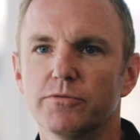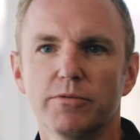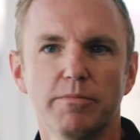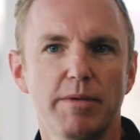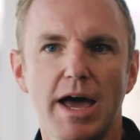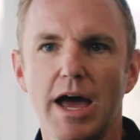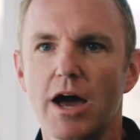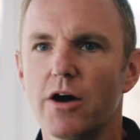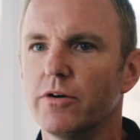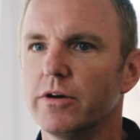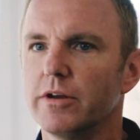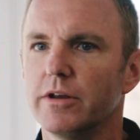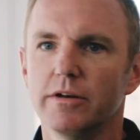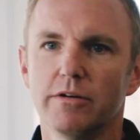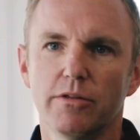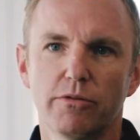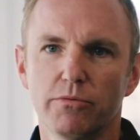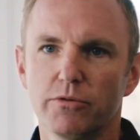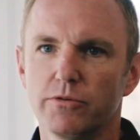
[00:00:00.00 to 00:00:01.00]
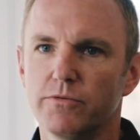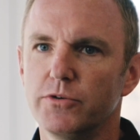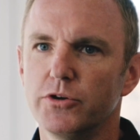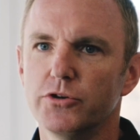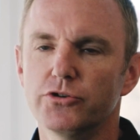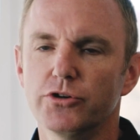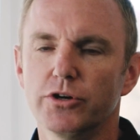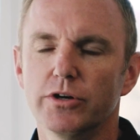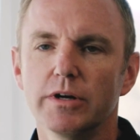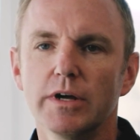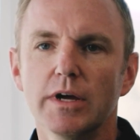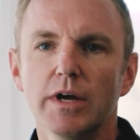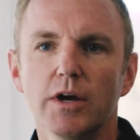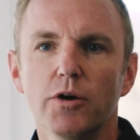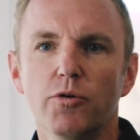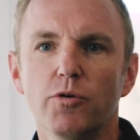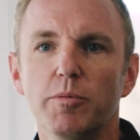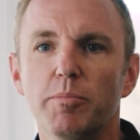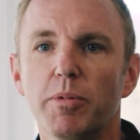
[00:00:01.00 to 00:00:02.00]
from now and through the future.
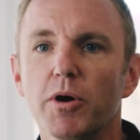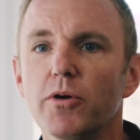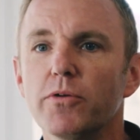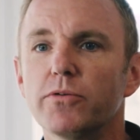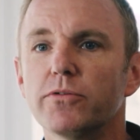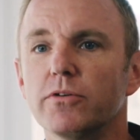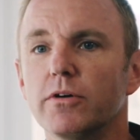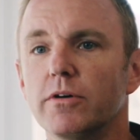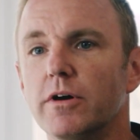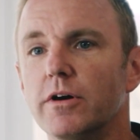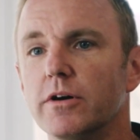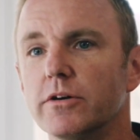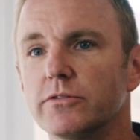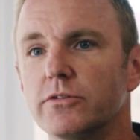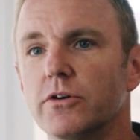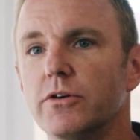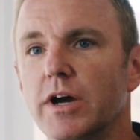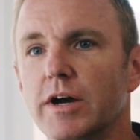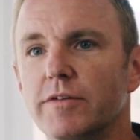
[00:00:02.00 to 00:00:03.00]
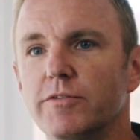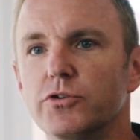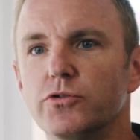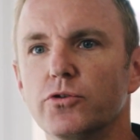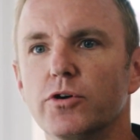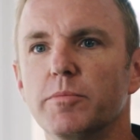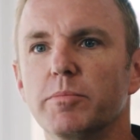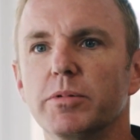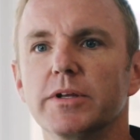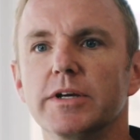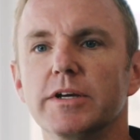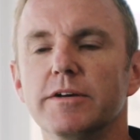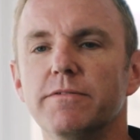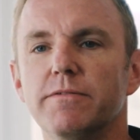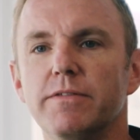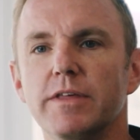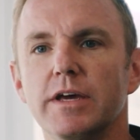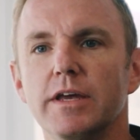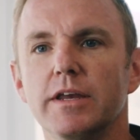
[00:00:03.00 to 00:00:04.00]
We both also have a joint belief
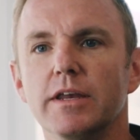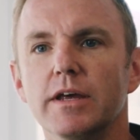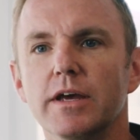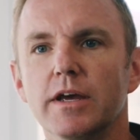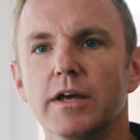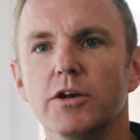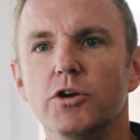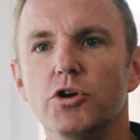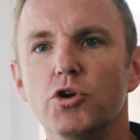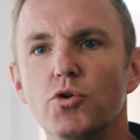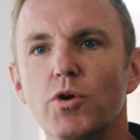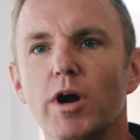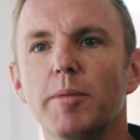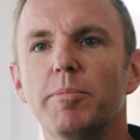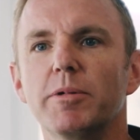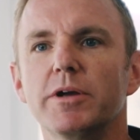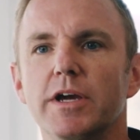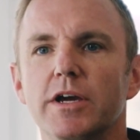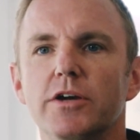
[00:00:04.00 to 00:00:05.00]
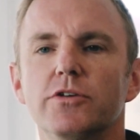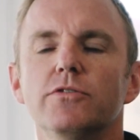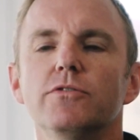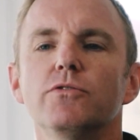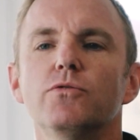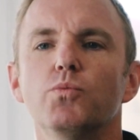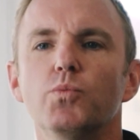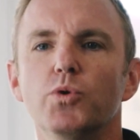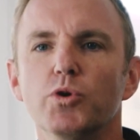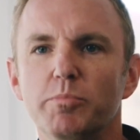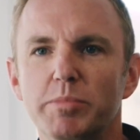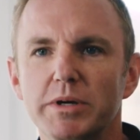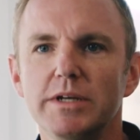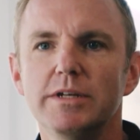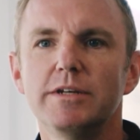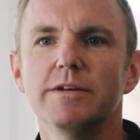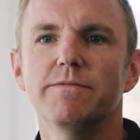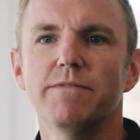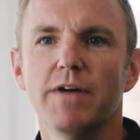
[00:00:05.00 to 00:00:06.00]
that new applications will
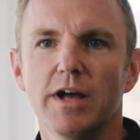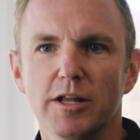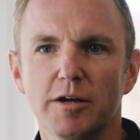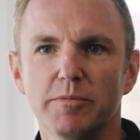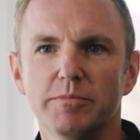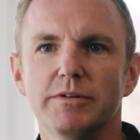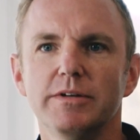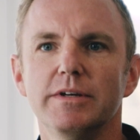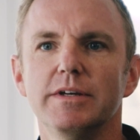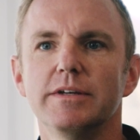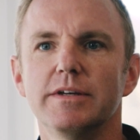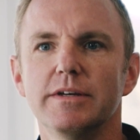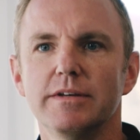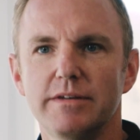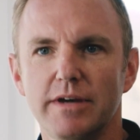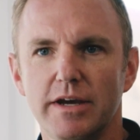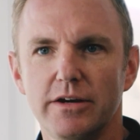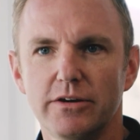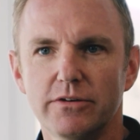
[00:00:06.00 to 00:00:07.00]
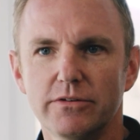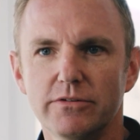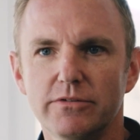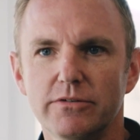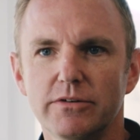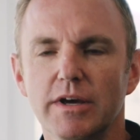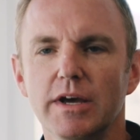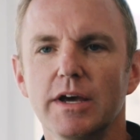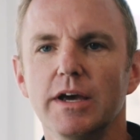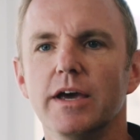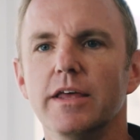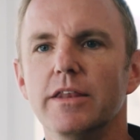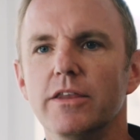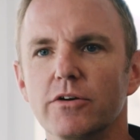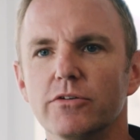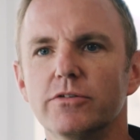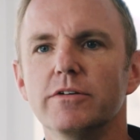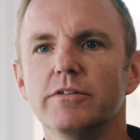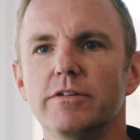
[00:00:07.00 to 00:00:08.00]
be developed in containers, and
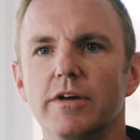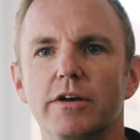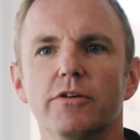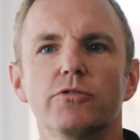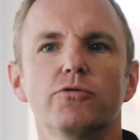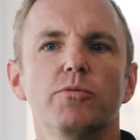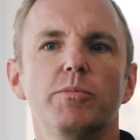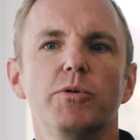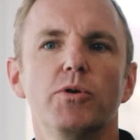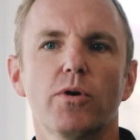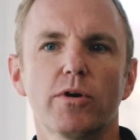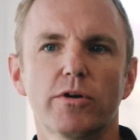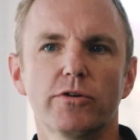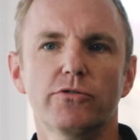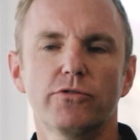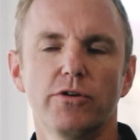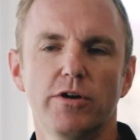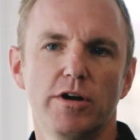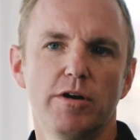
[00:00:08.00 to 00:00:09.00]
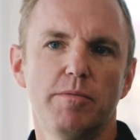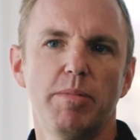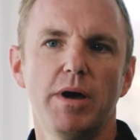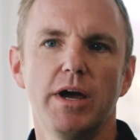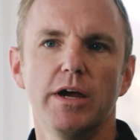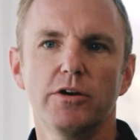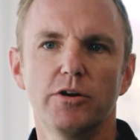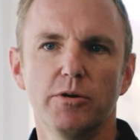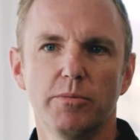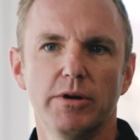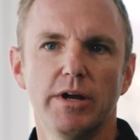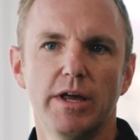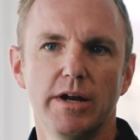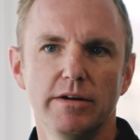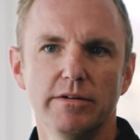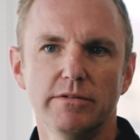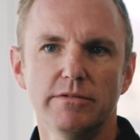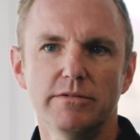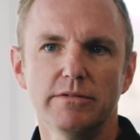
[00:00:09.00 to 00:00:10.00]
those containers will be orchestrated by
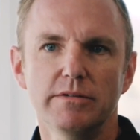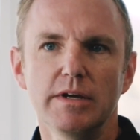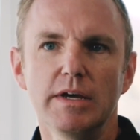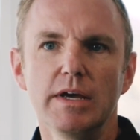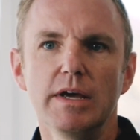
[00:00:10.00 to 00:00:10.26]
Kubernetes.